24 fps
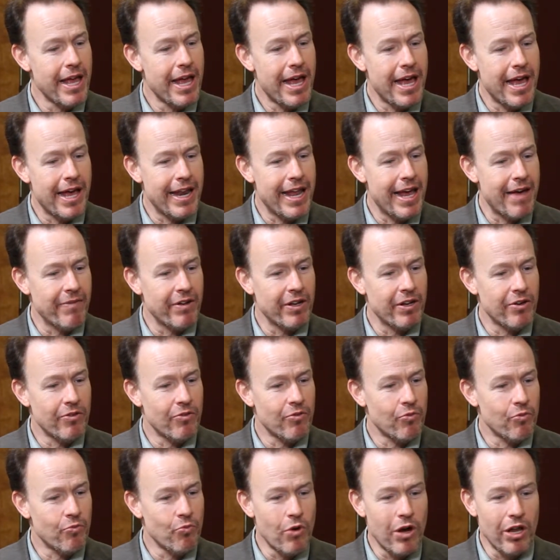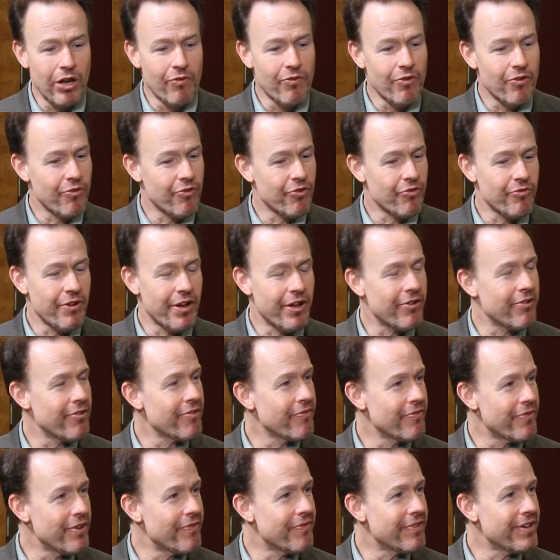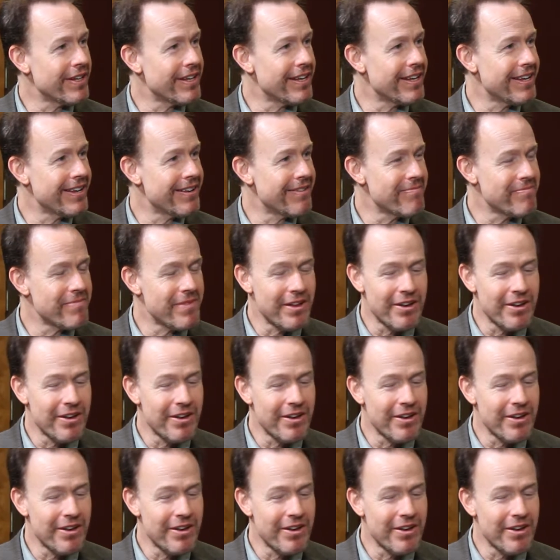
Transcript: and having well over 350